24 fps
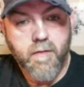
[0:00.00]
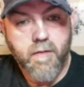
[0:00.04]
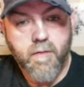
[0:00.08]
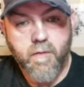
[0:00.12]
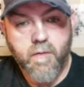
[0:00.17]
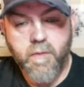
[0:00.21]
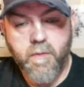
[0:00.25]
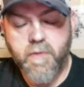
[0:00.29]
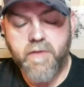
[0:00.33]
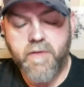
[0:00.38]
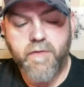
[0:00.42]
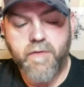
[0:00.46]

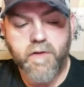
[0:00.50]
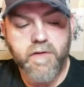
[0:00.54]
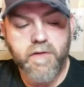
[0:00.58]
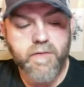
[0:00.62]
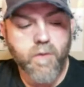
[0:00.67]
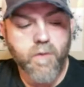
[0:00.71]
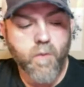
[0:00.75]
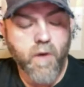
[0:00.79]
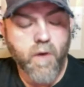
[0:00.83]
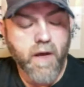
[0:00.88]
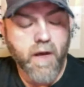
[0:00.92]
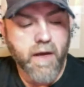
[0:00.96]
We've been friends
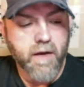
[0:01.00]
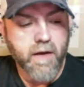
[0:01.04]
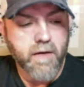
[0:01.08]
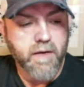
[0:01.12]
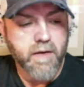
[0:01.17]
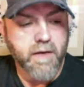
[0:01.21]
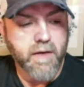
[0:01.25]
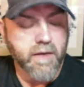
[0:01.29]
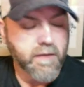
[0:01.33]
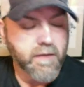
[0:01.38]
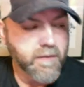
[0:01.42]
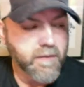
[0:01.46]
for a
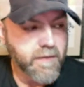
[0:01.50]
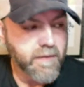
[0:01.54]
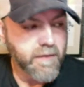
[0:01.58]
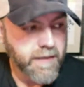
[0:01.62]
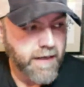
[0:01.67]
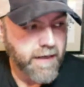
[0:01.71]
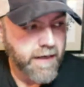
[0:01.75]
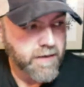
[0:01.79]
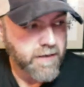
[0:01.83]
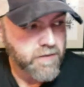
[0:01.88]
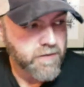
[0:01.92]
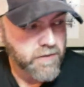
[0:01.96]
while. Uh,
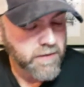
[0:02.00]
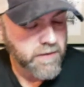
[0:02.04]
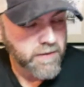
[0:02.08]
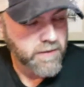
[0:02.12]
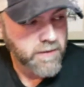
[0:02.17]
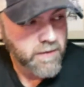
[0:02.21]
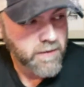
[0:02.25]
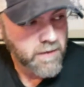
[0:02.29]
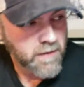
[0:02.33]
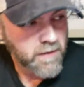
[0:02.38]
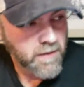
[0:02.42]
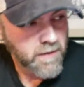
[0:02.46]
he actually
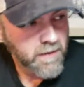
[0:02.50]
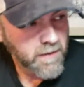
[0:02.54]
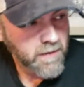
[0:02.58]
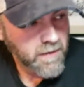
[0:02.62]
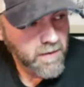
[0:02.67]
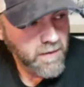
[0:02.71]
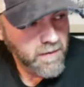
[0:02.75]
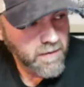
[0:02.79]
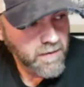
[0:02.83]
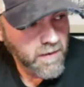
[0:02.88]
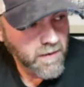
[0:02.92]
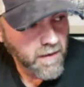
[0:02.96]

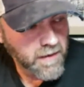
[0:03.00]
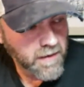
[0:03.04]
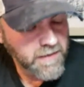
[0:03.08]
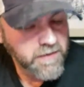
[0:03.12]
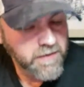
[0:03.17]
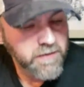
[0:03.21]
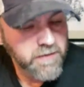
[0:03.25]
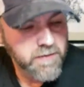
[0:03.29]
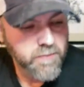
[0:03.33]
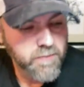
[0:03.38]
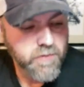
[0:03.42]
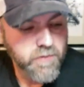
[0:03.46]
uh, he
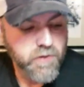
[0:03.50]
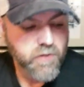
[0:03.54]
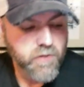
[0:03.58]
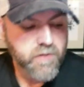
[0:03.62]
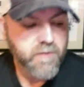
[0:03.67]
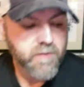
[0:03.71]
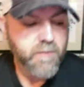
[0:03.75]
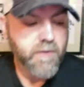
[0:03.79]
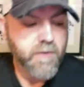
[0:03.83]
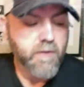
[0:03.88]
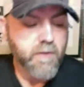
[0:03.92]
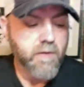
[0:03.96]
did some
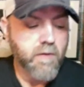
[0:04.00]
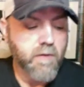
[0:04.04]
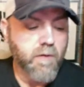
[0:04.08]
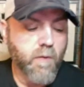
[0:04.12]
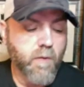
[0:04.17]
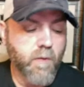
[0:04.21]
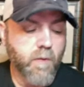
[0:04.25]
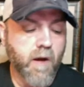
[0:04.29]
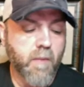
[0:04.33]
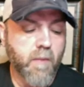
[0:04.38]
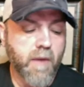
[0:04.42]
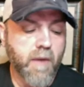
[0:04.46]
shows for me a
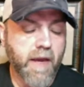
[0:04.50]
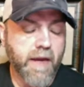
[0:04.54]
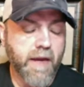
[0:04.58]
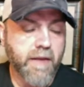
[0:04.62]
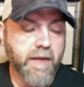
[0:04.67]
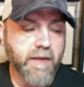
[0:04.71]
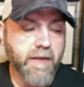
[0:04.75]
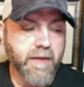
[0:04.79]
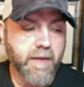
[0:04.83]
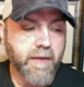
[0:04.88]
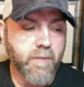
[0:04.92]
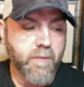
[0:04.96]
while back,
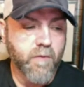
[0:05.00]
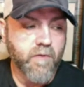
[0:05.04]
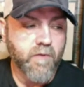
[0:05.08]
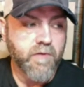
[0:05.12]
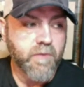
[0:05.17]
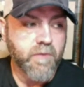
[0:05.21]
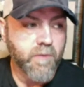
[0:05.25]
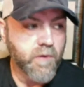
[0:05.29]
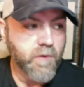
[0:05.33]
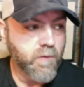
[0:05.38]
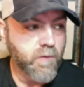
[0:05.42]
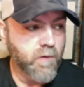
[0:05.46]
and then he moved
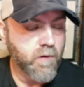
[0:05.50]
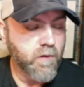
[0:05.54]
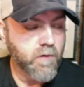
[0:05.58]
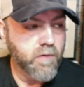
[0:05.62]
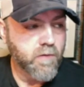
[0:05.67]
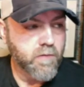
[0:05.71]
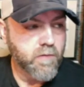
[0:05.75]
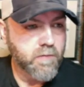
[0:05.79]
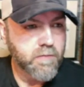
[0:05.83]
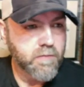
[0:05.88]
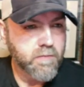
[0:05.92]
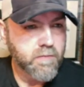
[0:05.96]
to
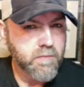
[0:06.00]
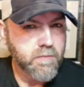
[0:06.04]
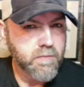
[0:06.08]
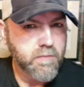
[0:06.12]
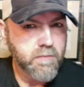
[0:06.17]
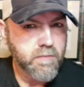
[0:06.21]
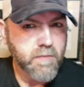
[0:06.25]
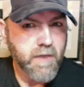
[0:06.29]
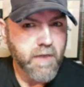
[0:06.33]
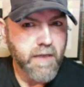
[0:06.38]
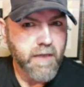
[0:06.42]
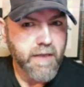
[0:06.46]
Monroe,
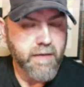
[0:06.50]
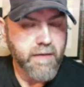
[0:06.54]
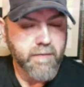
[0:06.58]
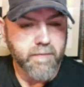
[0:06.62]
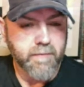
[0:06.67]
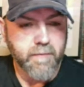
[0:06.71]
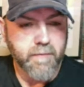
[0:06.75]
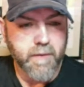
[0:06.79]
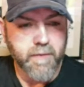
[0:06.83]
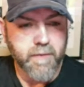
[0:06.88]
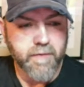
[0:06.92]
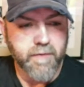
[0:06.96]
I think
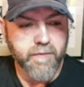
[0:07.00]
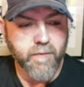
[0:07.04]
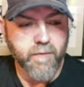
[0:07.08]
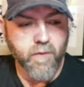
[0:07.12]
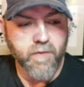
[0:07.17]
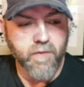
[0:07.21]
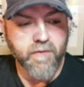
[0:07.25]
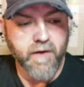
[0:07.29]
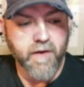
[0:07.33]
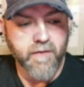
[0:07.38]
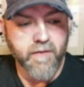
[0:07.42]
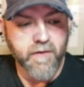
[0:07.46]
maybe
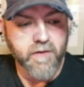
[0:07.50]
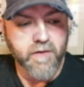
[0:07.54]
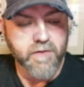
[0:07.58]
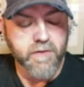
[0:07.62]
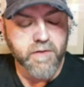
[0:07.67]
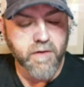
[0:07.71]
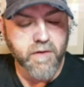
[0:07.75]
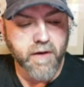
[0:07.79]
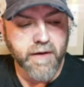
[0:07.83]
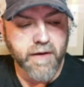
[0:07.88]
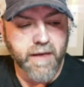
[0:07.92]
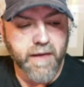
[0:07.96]
four or five years
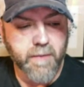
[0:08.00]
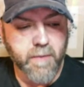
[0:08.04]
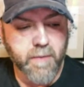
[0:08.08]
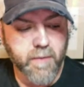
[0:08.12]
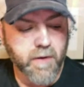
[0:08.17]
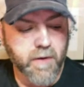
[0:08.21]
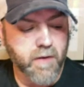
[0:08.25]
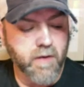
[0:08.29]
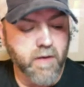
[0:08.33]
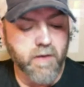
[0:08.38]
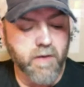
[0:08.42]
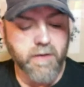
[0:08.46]
ago. I can't
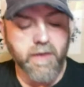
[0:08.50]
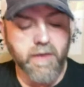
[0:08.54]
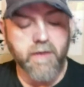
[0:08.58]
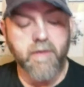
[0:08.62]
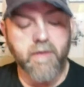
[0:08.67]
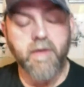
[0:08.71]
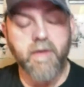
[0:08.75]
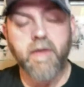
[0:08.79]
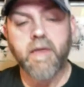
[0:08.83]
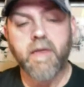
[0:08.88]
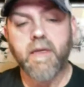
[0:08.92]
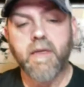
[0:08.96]
remember how long
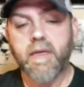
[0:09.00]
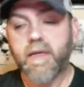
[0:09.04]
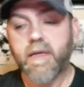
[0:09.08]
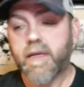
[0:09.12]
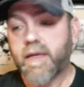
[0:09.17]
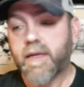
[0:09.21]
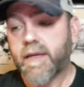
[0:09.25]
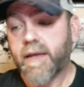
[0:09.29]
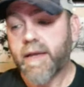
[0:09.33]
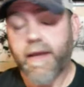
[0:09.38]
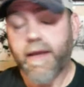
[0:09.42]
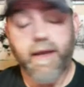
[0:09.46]
now.
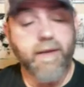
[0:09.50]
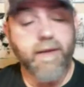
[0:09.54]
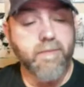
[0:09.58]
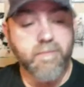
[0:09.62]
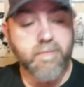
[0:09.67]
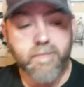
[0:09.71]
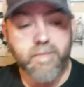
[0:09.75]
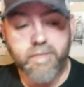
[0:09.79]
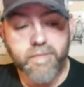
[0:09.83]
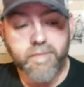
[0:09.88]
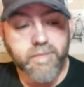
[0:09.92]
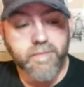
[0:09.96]

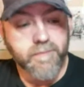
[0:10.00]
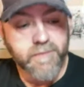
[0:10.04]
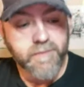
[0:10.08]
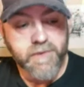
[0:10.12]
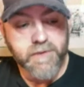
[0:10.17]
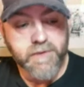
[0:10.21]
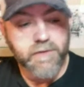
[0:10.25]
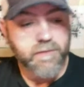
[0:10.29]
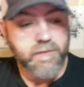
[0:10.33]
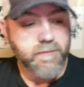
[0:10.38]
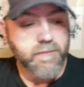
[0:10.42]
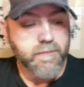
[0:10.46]
And
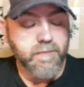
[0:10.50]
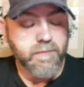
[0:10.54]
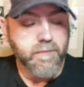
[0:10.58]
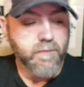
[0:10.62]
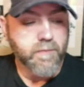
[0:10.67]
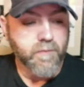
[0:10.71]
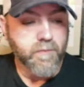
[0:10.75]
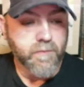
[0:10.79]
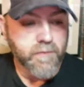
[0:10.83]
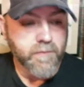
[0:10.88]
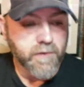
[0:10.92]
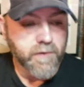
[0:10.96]
just
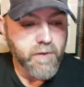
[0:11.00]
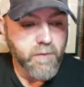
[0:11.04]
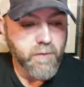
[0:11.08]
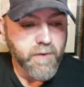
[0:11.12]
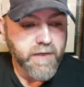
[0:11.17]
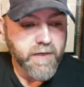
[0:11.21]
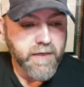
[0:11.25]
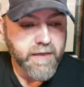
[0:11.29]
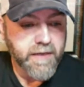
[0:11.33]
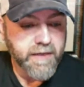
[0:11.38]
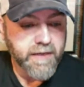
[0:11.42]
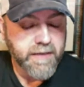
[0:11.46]
you know
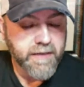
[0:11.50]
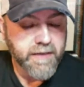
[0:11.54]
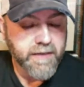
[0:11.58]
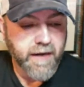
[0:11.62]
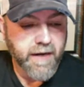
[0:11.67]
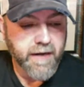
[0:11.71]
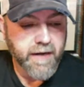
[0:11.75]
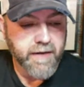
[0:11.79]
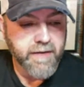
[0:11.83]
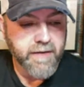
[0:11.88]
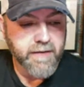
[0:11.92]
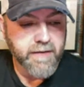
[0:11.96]
reconnected
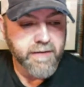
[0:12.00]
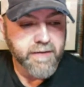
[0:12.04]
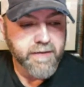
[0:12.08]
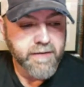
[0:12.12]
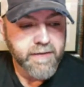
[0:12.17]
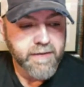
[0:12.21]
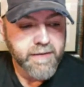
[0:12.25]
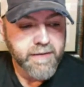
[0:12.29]
kind of, and